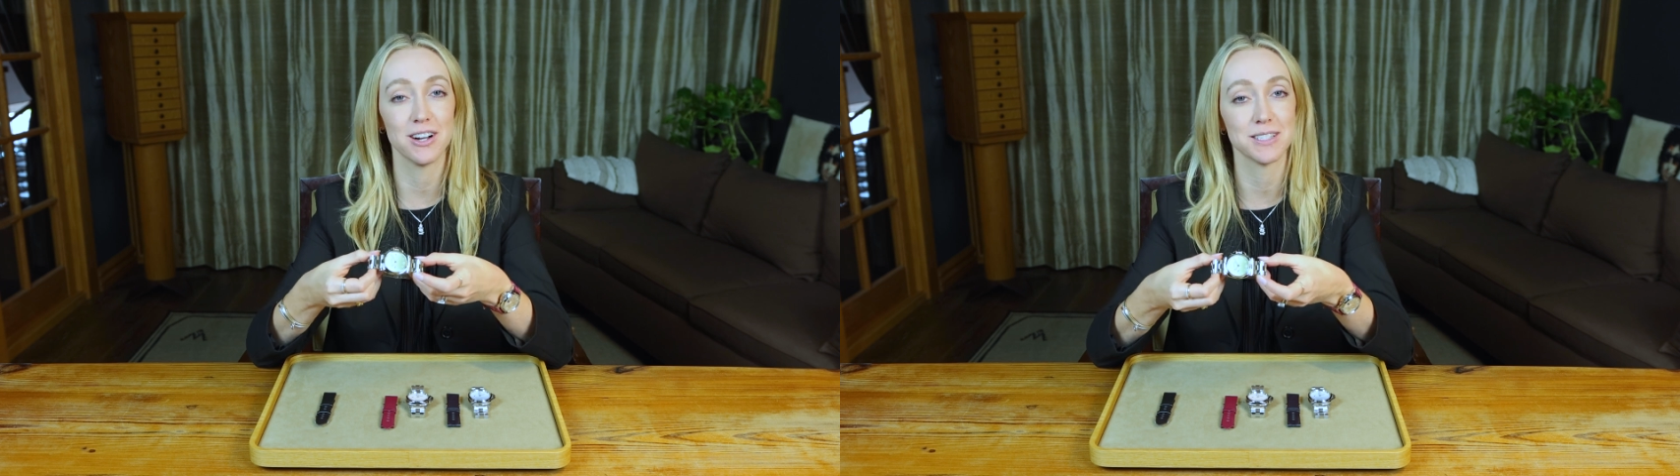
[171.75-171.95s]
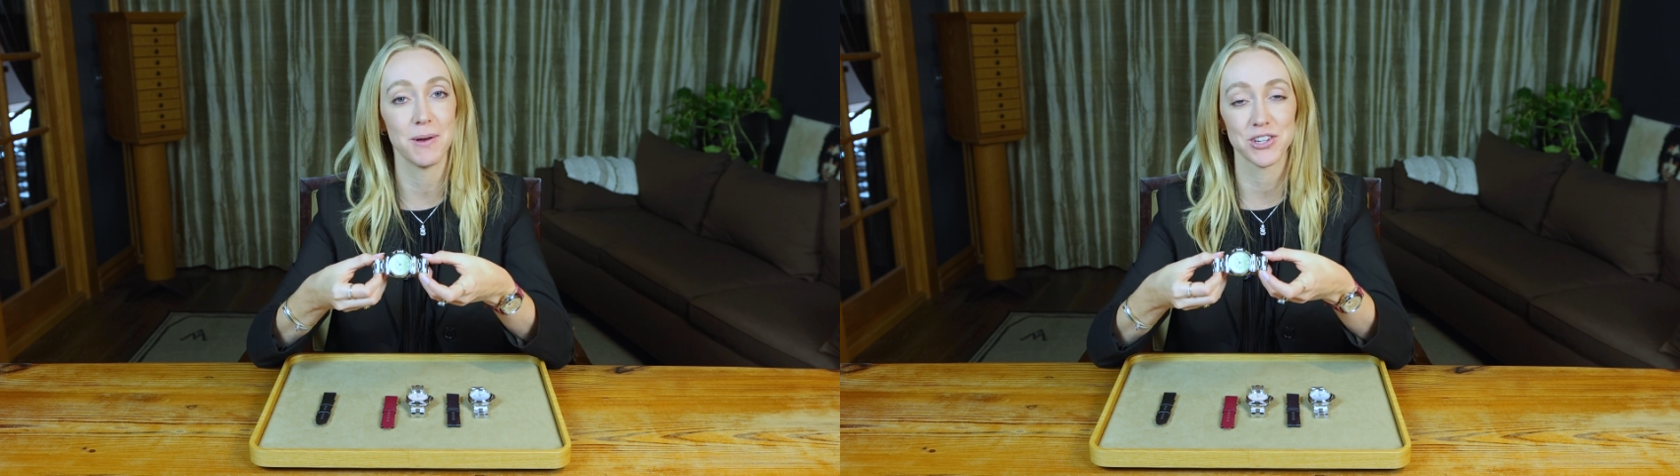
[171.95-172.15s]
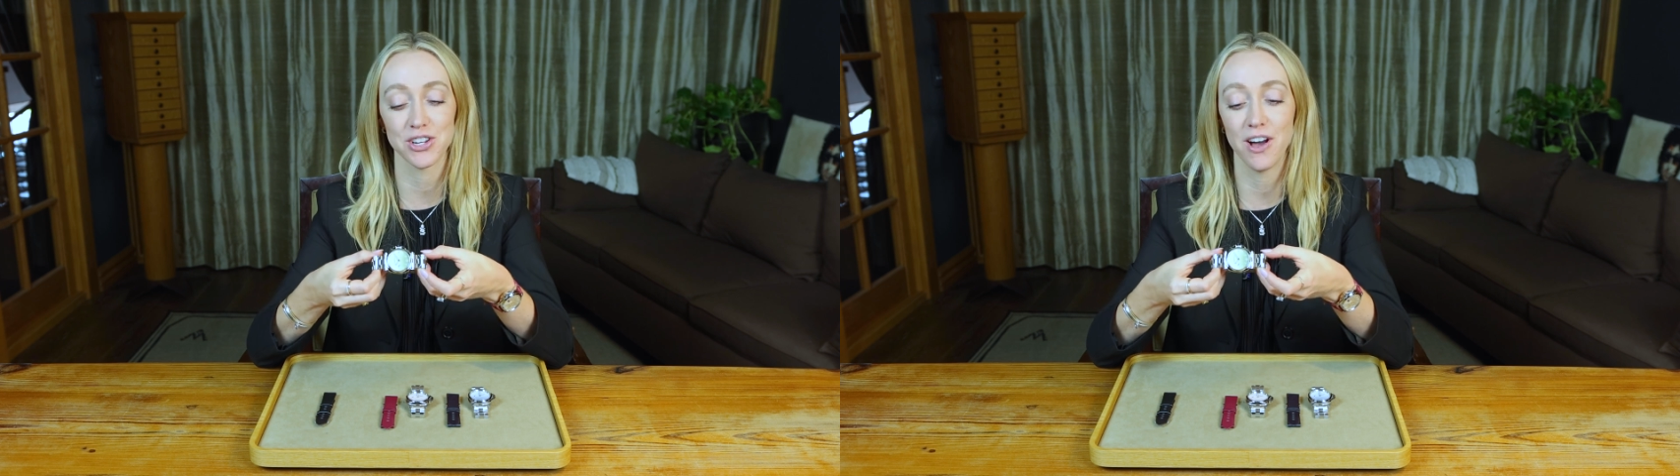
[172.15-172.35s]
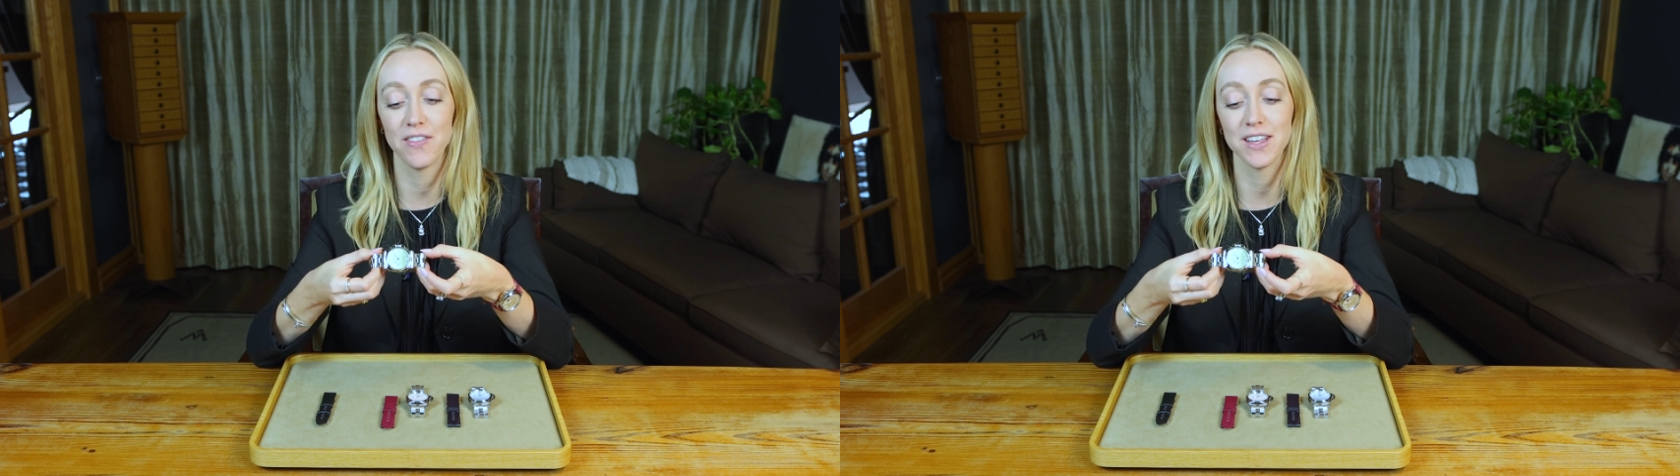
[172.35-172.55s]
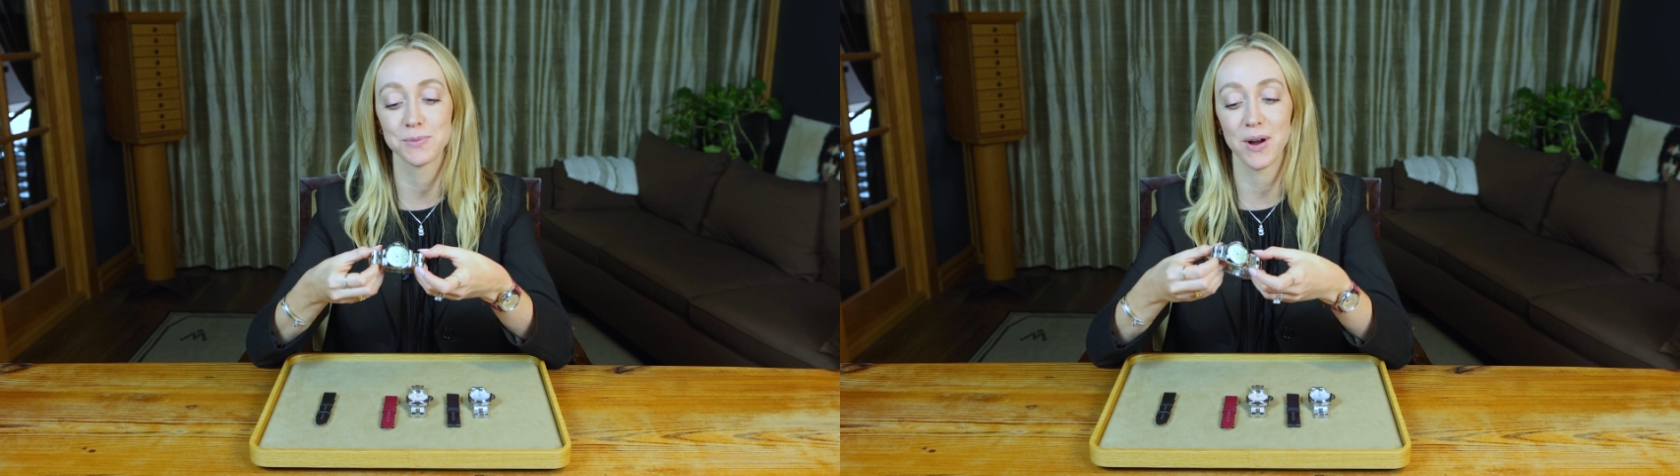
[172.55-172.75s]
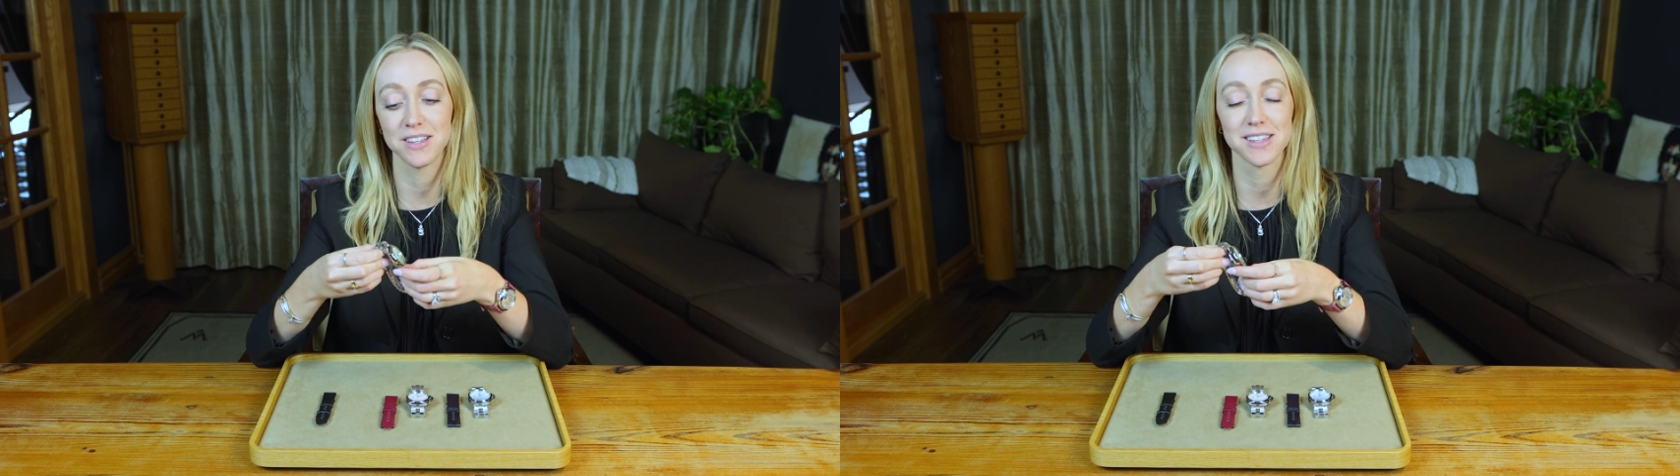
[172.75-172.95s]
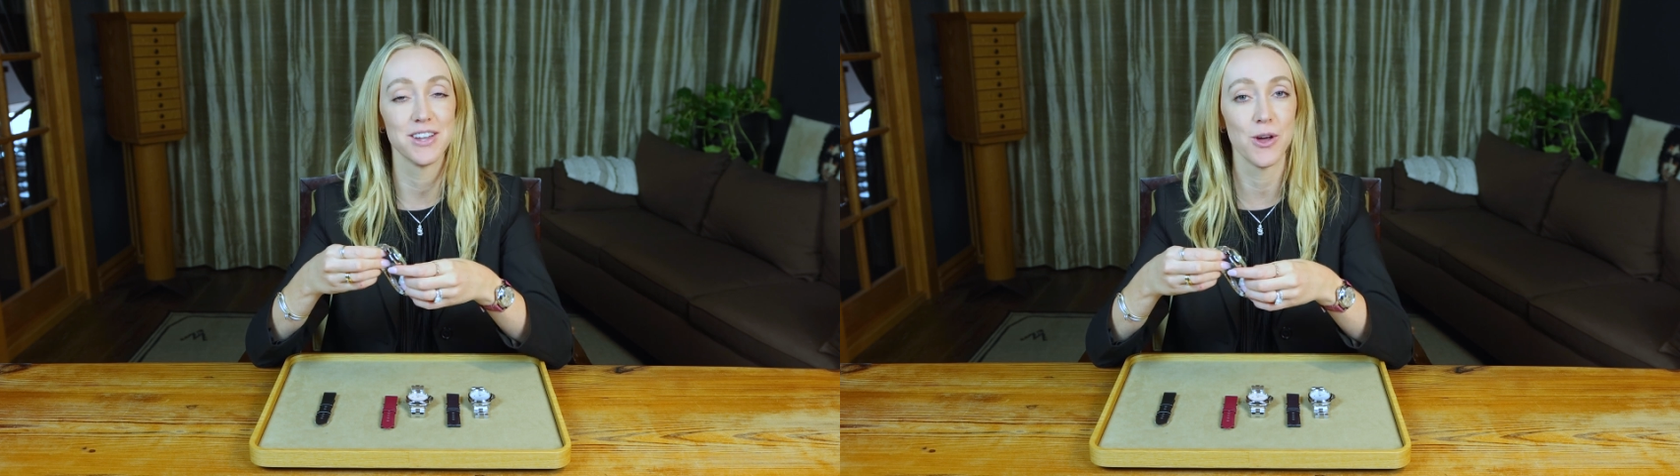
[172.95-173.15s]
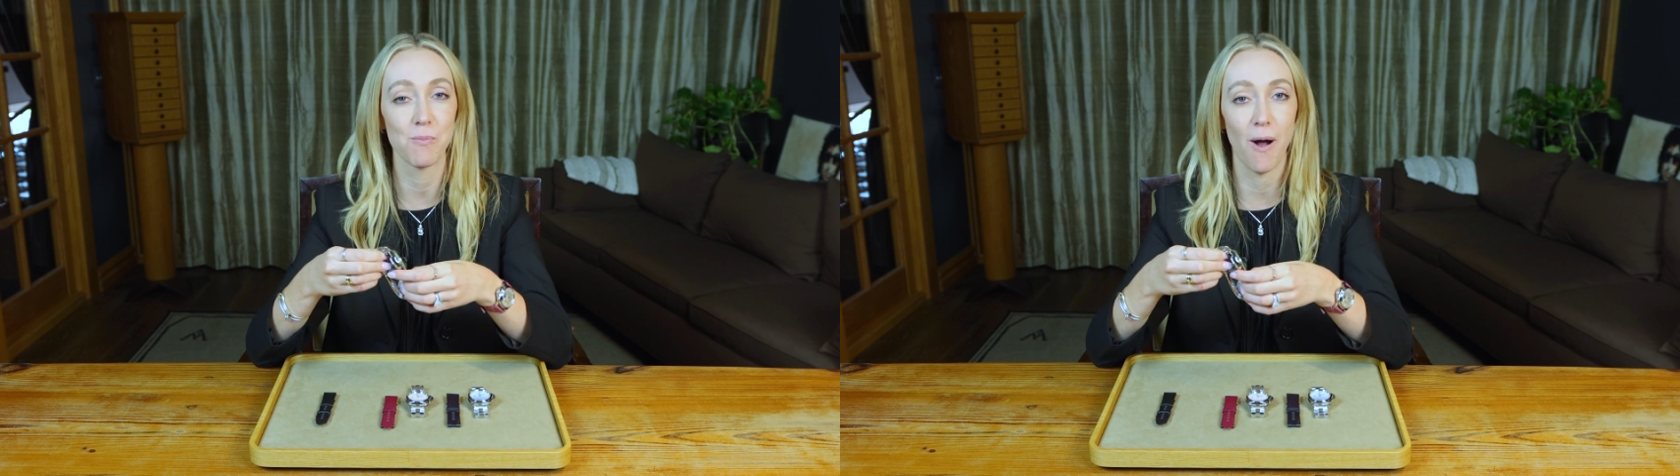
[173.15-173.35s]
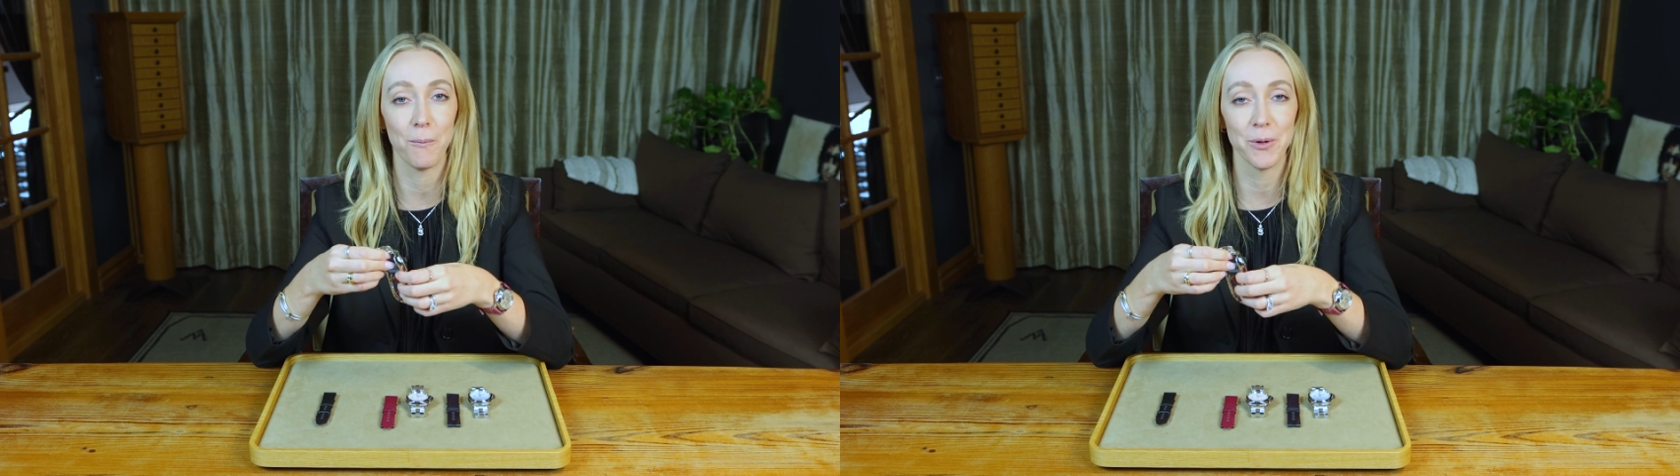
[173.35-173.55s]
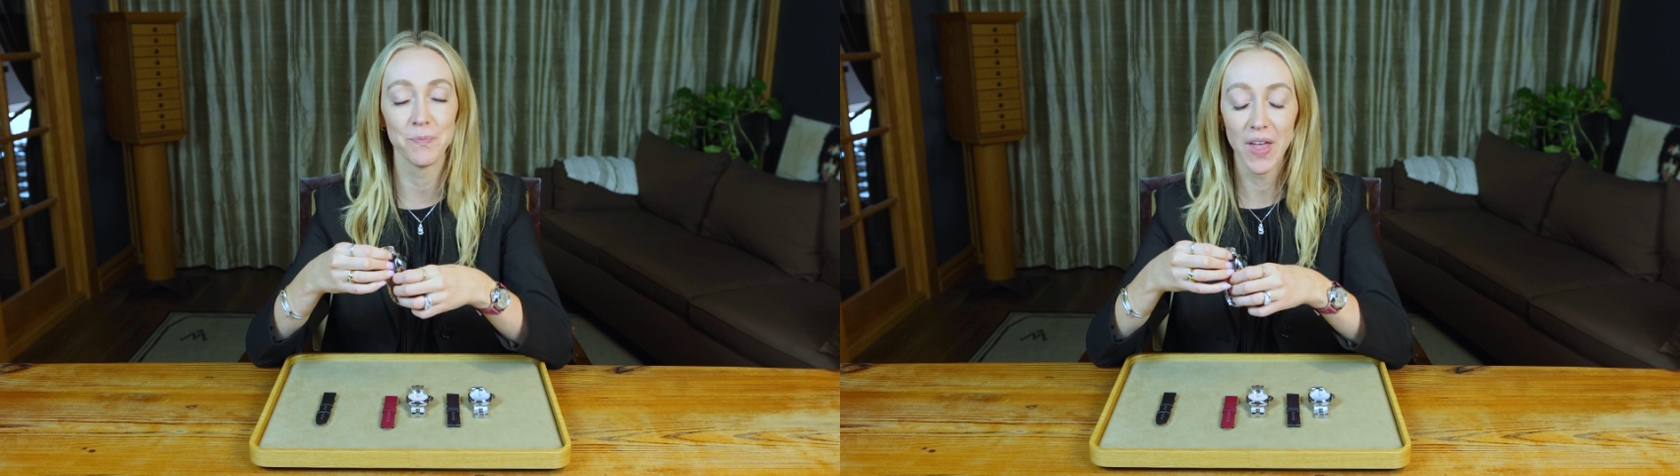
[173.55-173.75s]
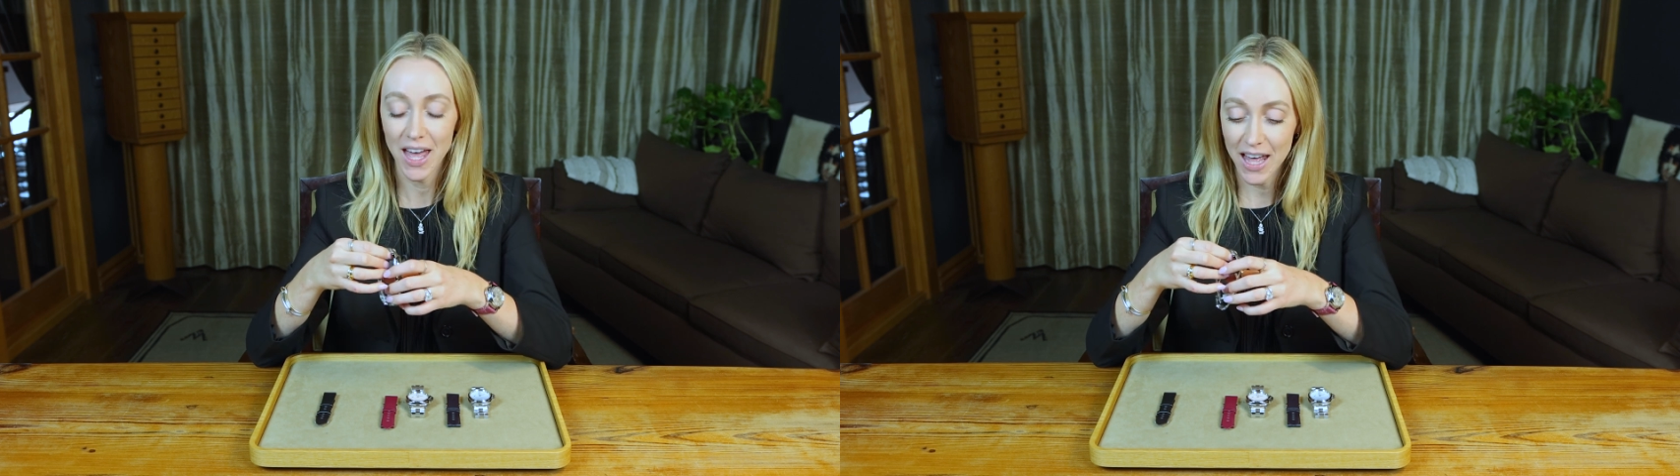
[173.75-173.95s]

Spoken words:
especially on this bracelet, no problem.